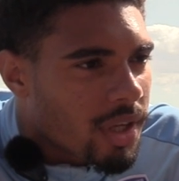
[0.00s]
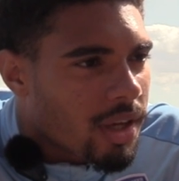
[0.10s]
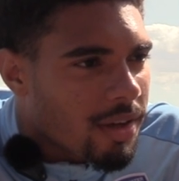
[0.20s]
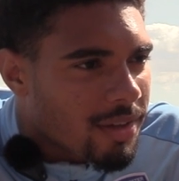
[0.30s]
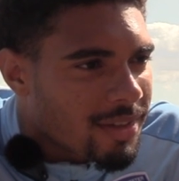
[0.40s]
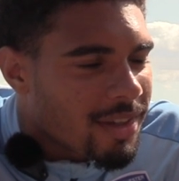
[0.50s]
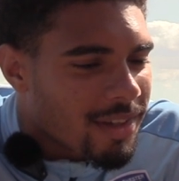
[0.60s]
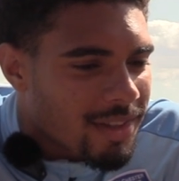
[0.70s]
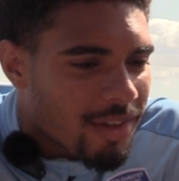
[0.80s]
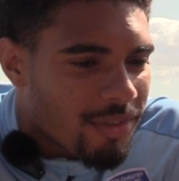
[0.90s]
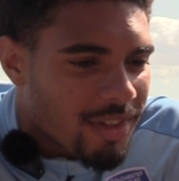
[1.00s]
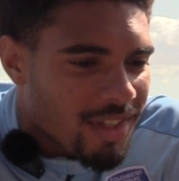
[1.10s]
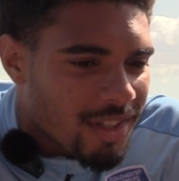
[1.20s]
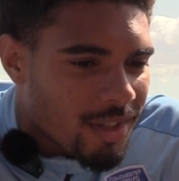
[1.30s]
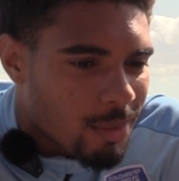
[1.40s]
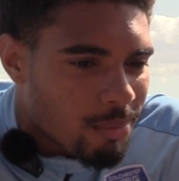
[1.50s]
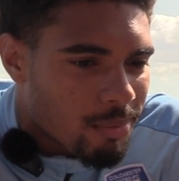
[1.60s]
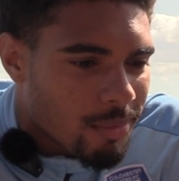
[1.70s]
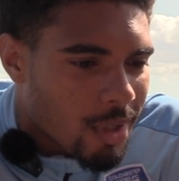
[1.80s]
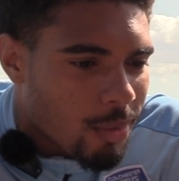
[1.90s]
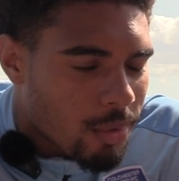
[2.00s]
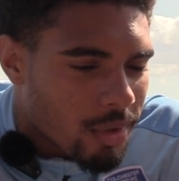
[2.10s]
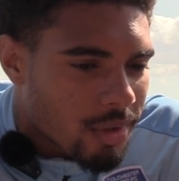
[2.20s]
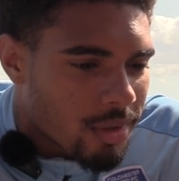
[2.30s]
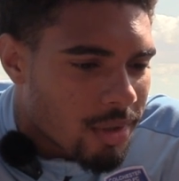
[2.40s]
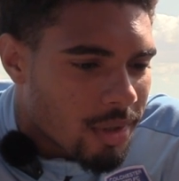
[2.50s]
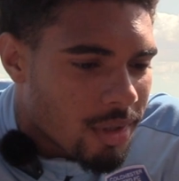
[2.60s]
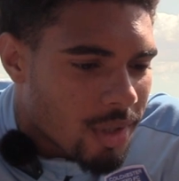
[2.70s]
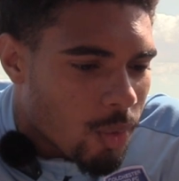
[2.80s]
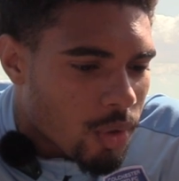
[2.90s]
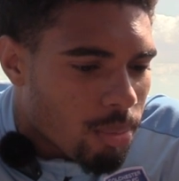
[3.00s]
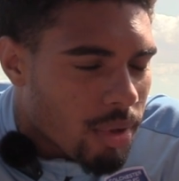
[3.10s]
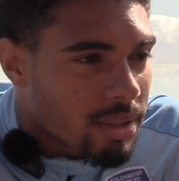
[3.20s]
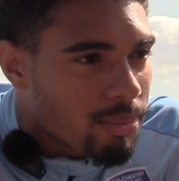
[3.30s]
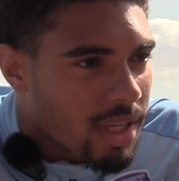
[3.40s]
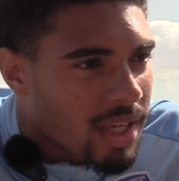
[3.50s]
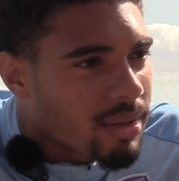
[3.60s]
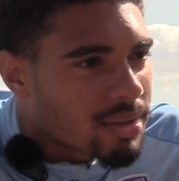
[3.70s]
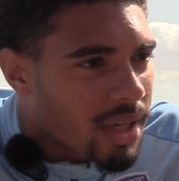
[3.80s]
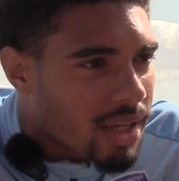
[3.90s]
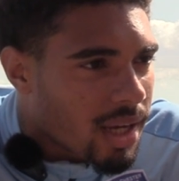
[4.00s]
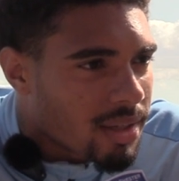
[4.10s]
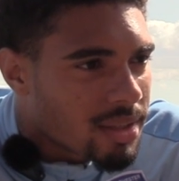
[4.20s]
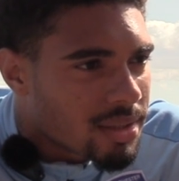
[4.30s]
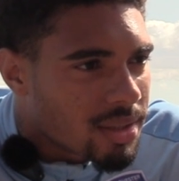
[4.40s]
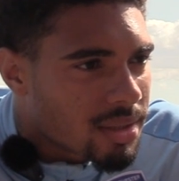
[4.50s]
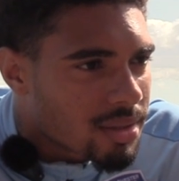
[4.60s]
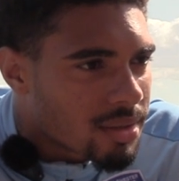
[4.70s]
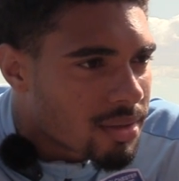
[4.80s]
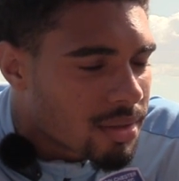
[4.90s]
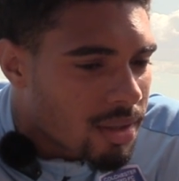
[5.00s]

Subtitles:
Yeah, definitely. I want to play as many games as I can this season.